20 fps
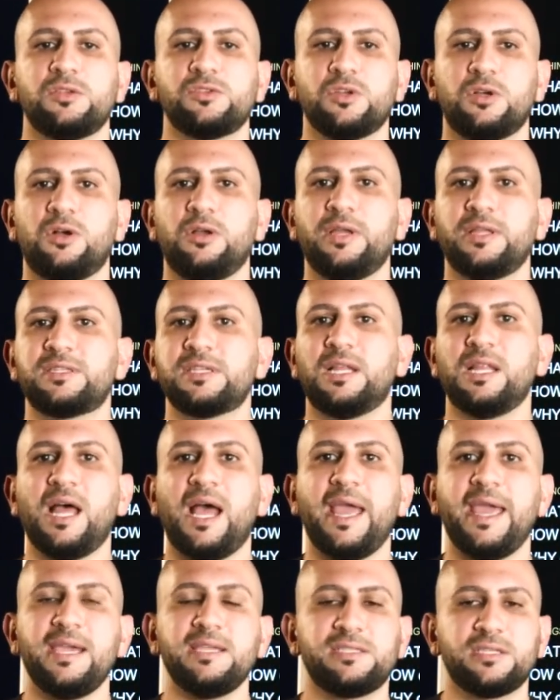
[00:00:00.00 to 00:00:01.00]
So it's a
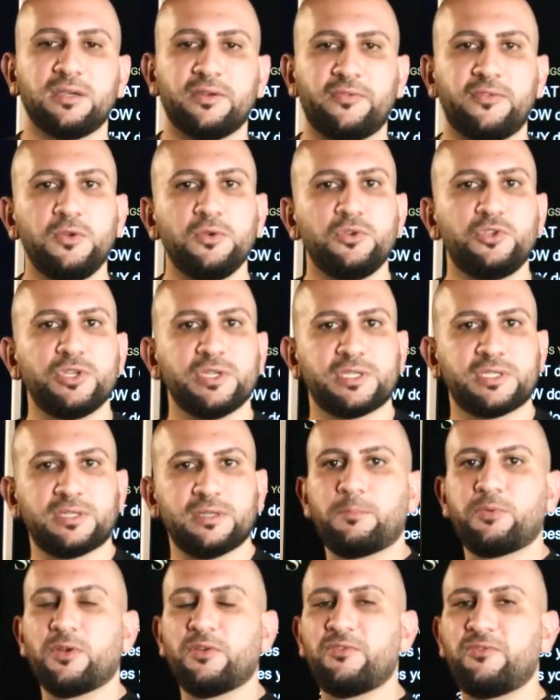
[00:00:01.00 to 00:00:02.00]
lot easier if you
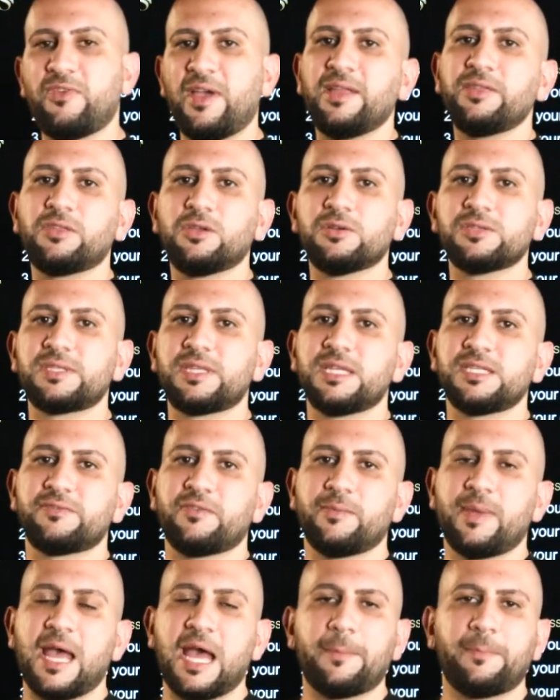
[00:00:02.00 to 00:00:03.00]
just prevent those things
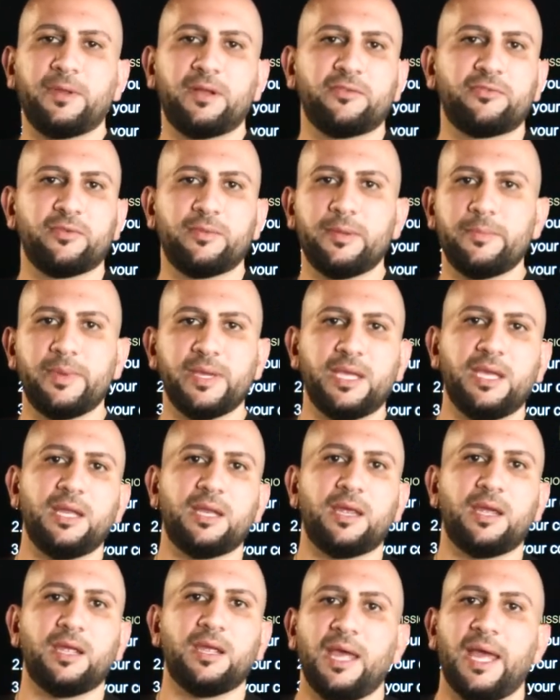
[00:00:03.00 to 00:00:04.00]
from happening from the
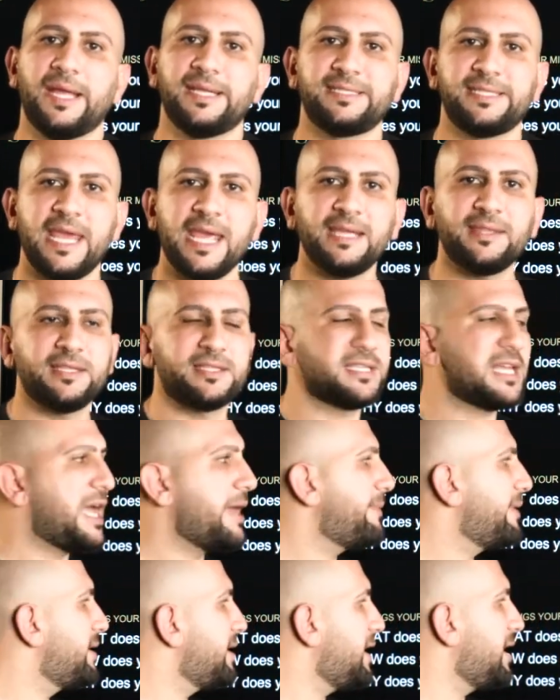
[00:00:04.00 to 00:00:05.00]
beginning and take the
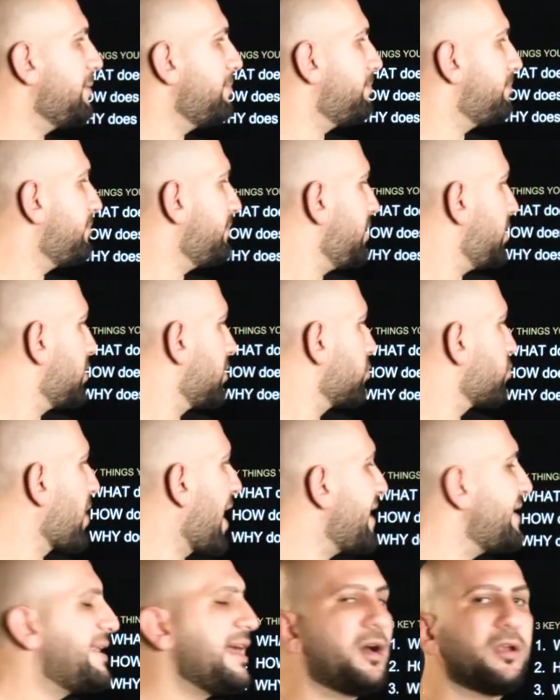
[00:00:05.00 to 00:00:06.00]
time and,
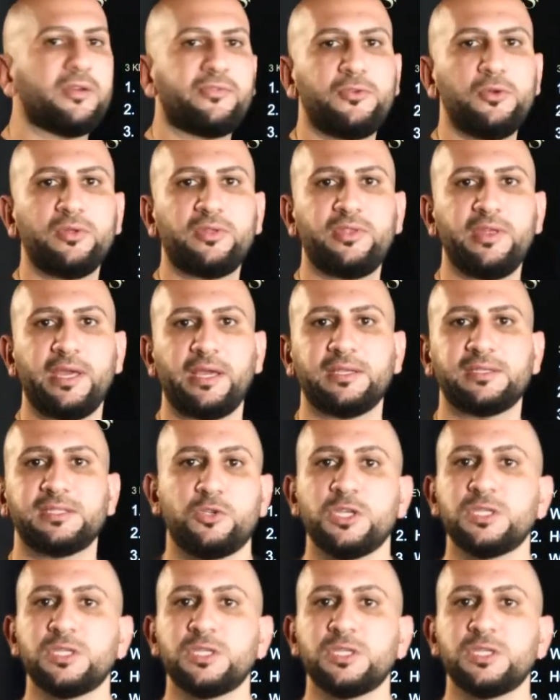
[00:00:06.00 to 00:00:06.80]
write down a few things.